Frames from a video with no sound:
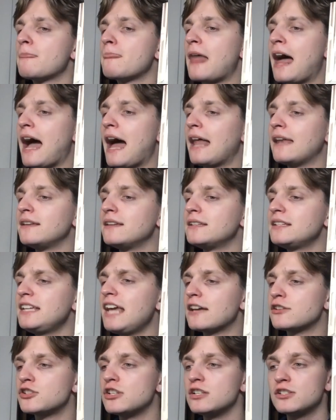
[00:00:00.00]
And
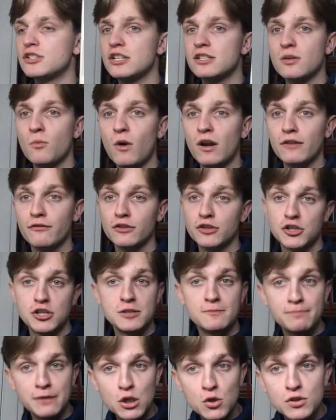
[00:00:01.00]
yeah, she's
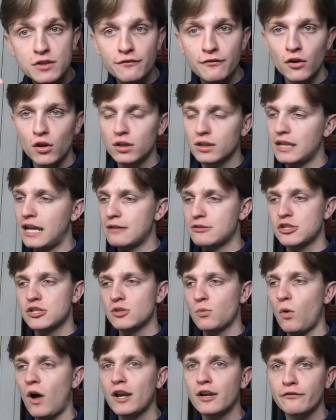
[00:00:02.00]
beautiful. Yeah, she's a
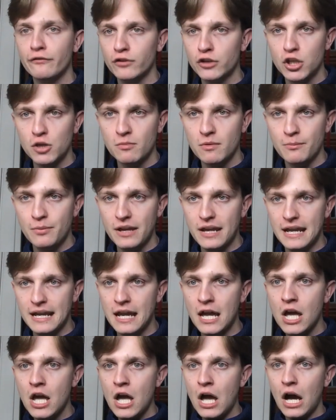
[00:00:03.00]
wonderful human being
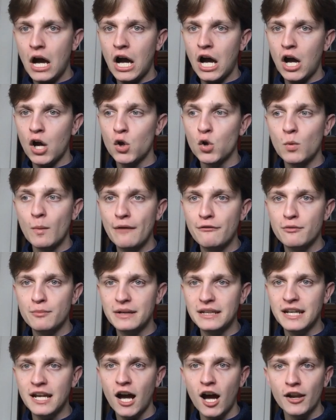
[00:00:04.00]
whom
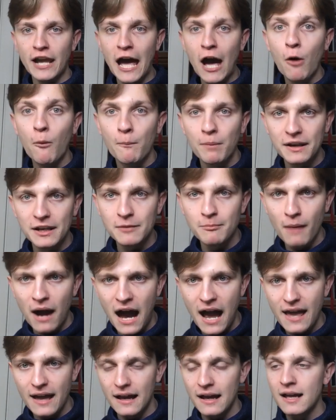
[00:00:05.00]
everybody can't help but
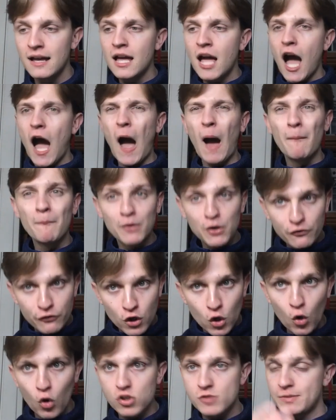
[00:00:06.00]
admire. But of
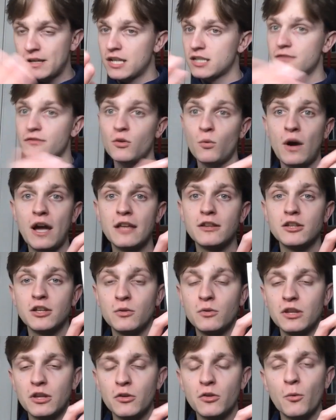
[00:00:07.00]
course, because of the way
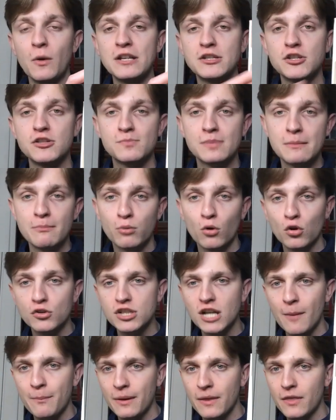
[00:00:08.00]
the way she's been
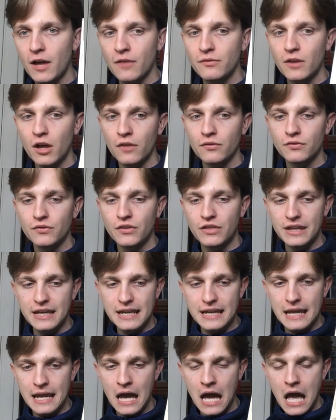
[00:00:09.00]
brought up and
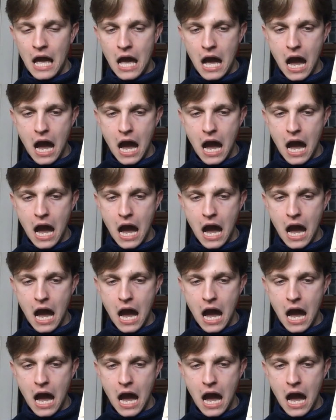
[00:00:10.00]
the